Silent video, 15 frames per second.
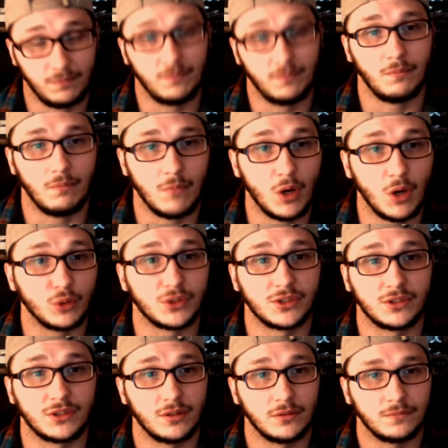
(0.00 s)
most,
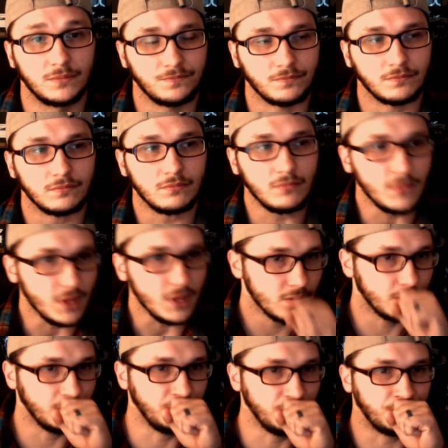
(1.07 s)

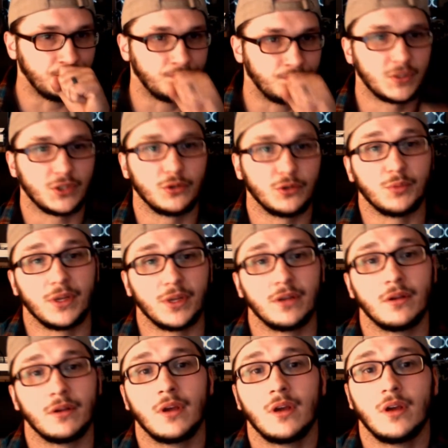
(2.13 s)
excuse me,
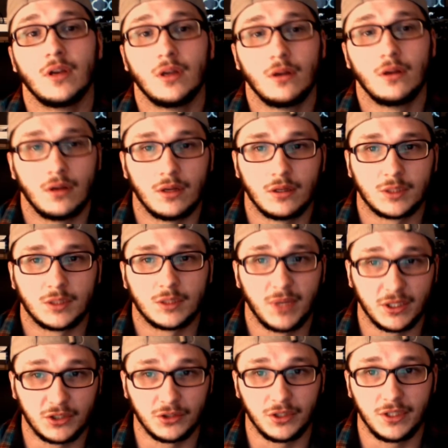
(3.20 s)

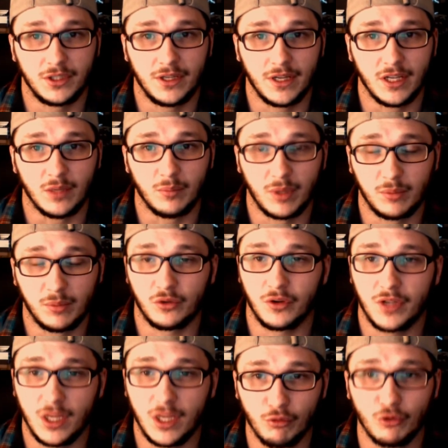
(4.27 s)
especially in biblical
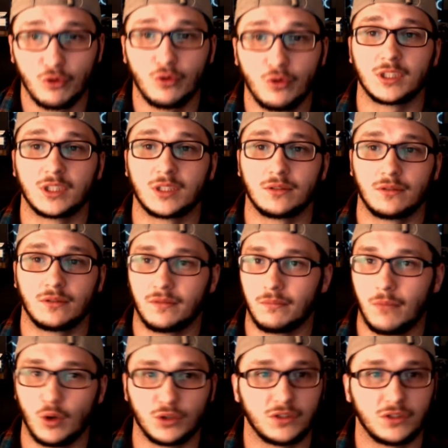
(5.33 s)
Hebrew,
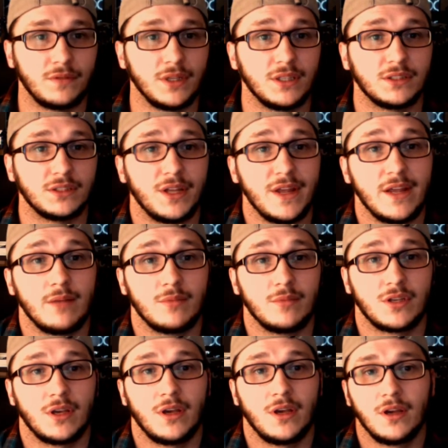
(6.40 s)
most of these names
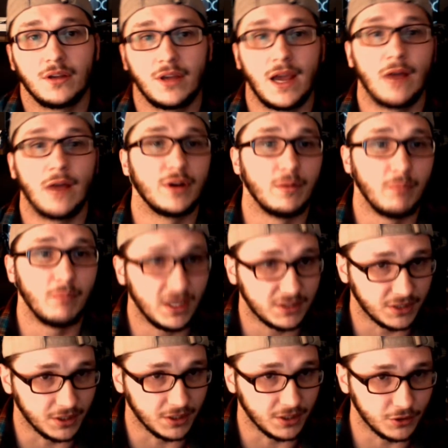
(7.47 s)
carried a
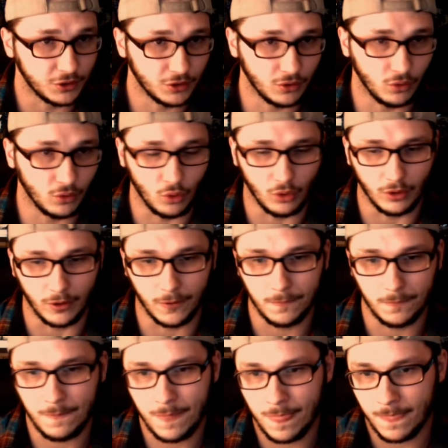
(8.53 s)
message or,
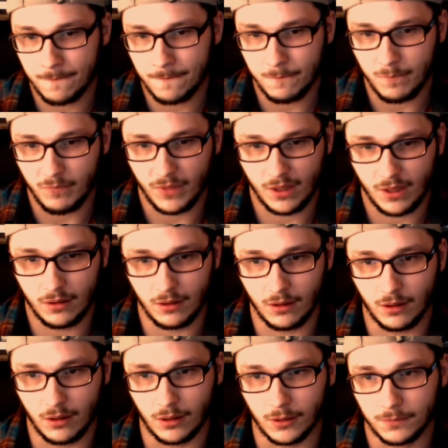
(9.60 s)

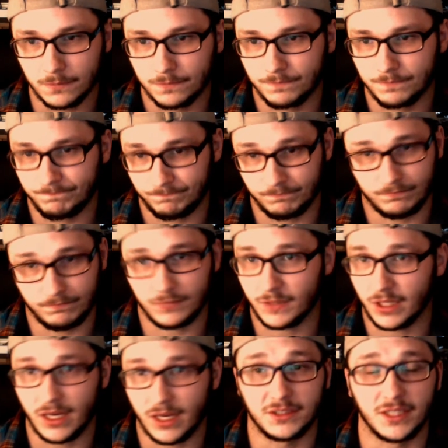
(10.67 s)
like I
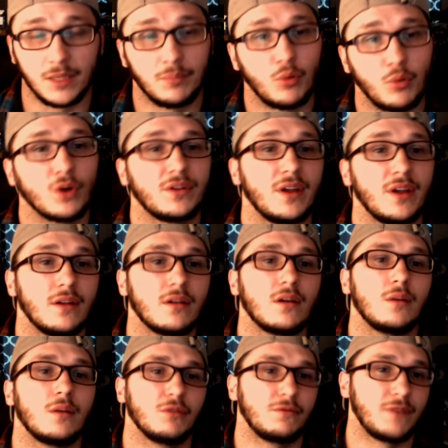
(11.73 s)
said, a portent, a
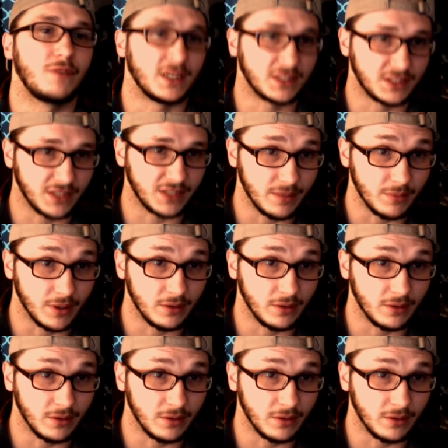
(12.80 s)
prophetic statement